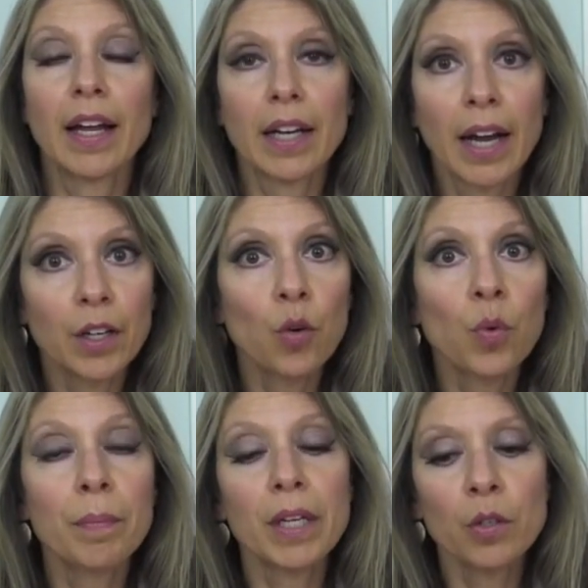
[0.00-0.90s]
And I know
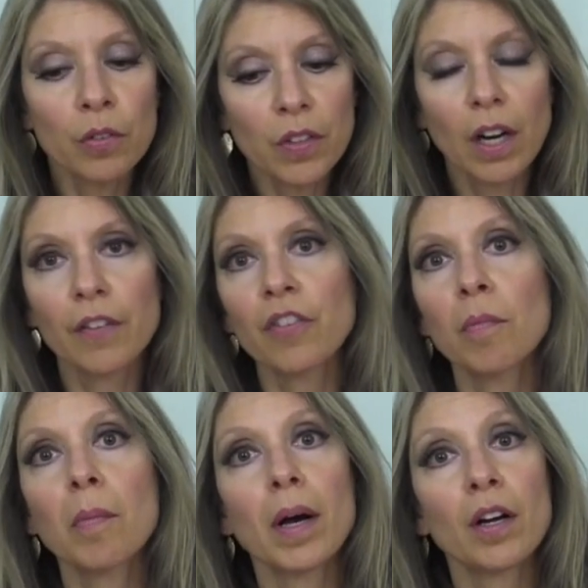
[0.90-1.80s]
women who've gone for
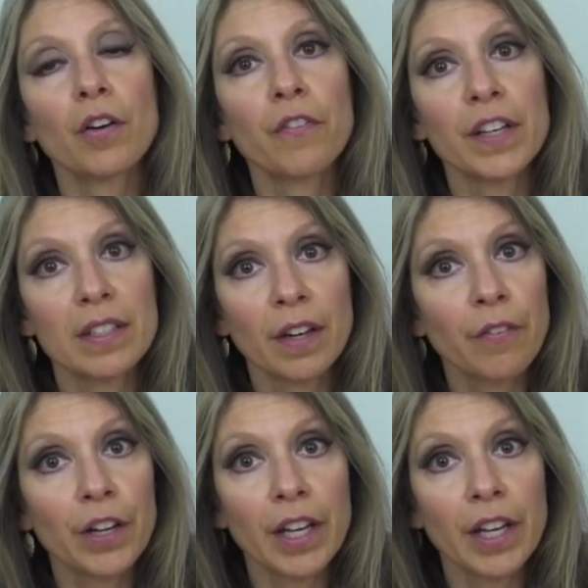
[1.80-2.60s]
mammographies every